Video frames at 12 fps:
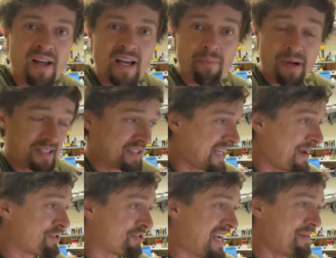But it's the same
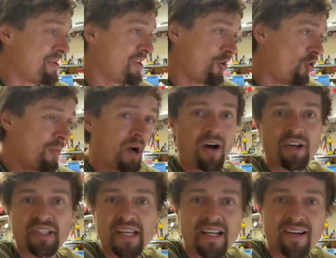treatment that all my
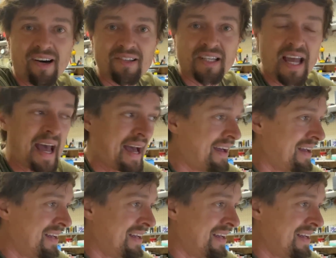RC cars get.